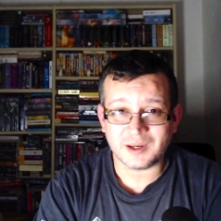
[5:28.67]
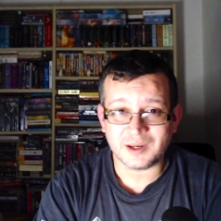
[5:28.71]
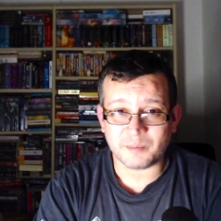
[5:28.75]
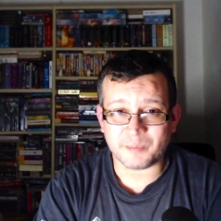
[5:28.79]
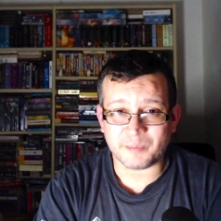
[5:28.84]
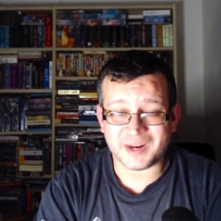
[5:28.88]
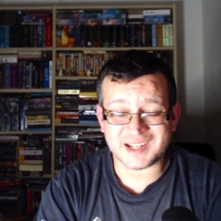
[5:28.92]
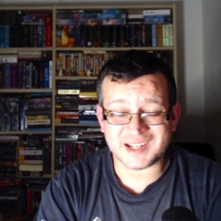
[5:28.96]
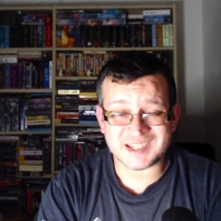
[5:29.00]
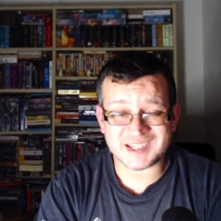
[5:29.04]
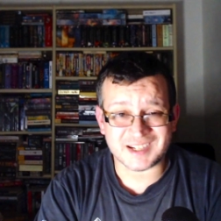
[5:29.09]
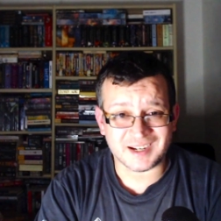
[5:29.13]

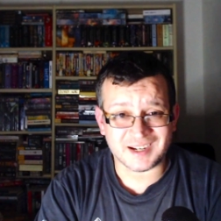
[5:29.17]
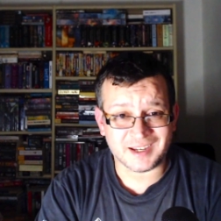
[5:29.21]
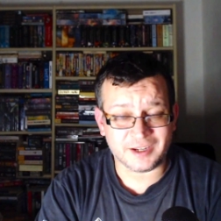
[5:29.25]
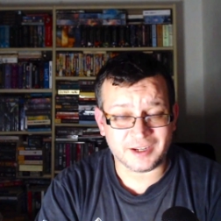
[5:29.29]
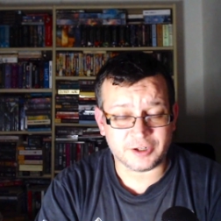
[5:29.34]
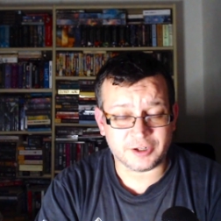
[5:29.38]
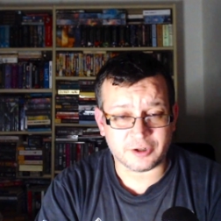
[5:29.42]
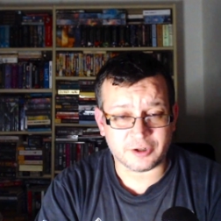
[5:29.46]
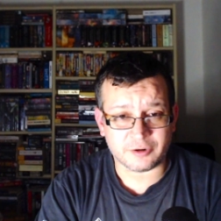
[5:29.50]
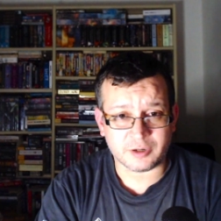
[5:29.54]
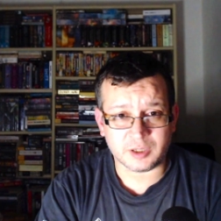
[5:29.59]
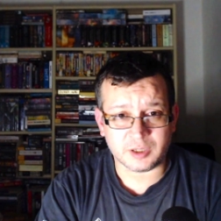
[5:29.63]
much
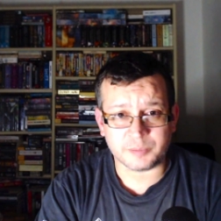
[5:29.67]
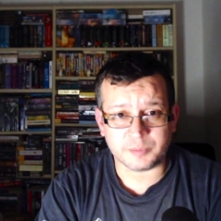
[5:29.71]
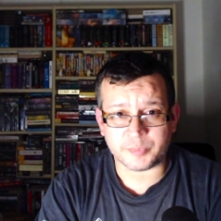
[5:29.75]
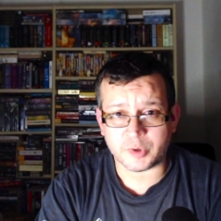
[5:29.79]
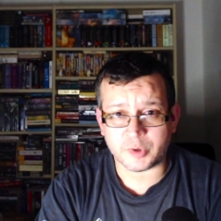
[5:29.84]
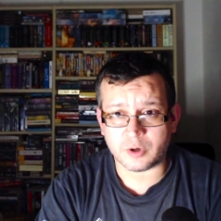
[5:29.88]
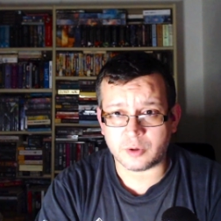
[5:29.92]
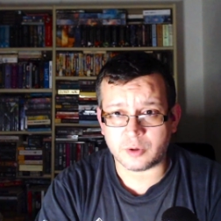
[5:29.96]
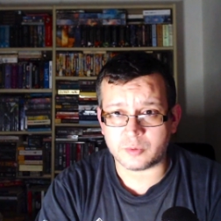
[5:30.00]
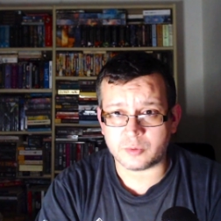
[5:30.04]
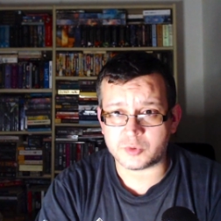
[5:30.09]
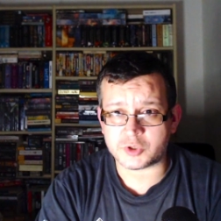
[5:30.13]
leaner in
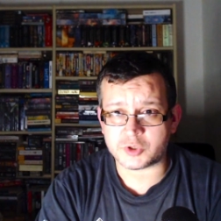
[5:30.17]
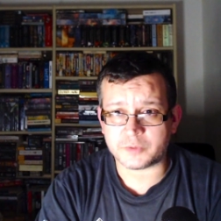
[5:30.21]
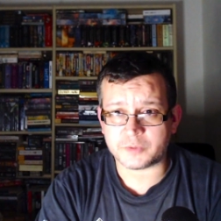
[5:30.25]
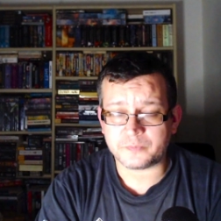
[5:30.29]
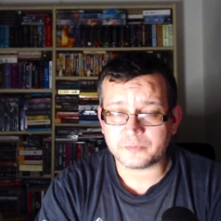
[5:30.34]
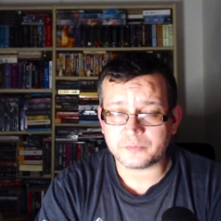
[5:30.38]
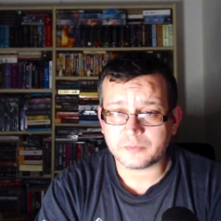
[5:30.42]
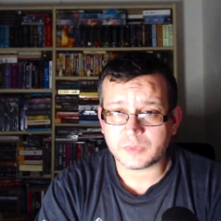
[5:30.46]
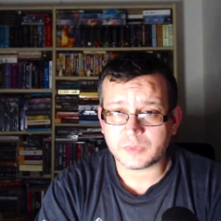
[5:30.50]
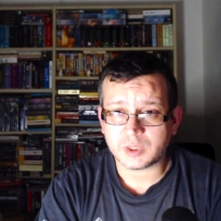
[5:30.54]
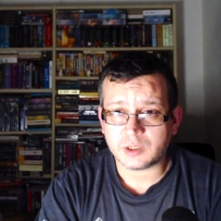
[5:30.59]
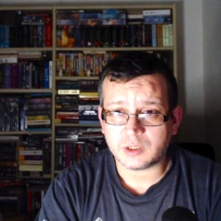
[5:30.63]
prose
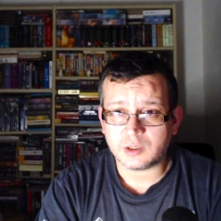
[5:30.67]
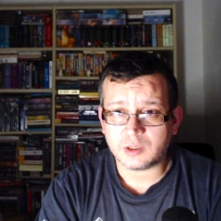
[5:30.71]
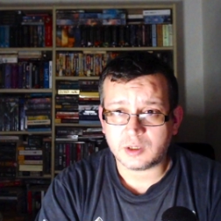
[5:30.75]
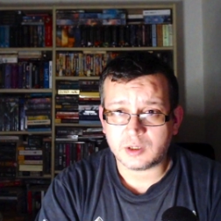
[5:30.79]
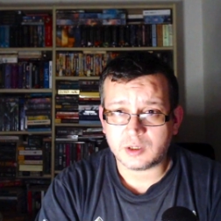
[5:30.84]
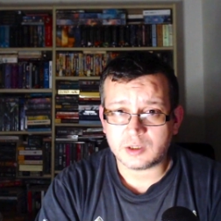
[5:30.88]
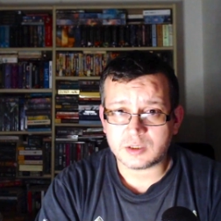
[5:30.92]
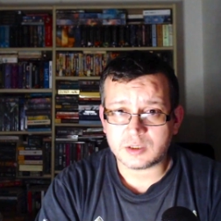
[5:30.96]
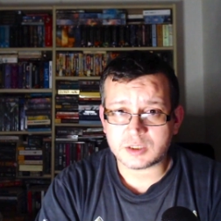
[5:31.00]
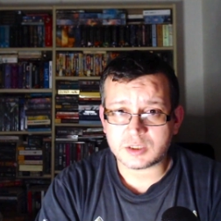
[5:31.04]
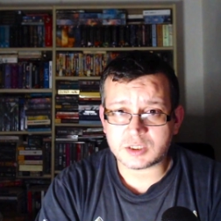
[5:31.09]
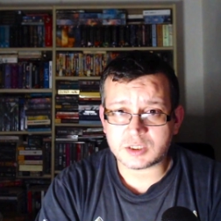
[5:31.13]

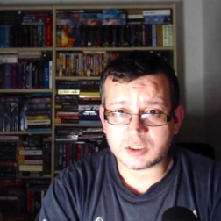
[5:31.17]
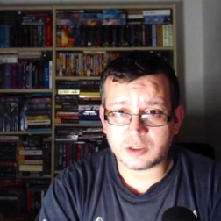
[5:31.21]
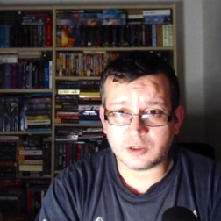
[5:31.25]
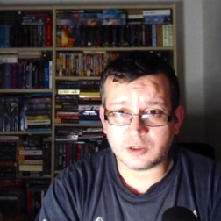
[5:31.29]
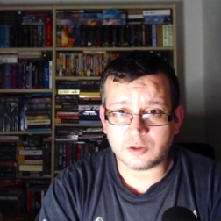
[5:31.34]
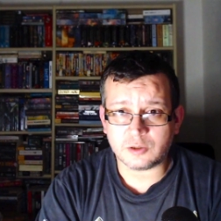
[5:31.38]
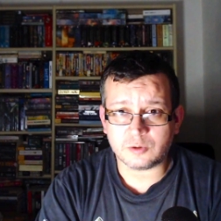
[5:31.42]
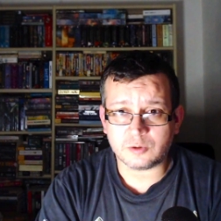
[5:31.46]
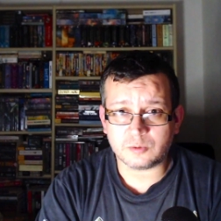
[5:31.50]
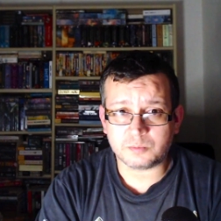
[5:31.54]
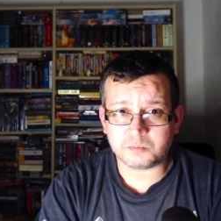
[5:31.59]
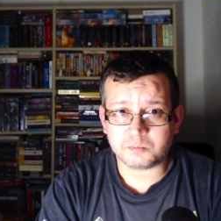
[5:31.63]
so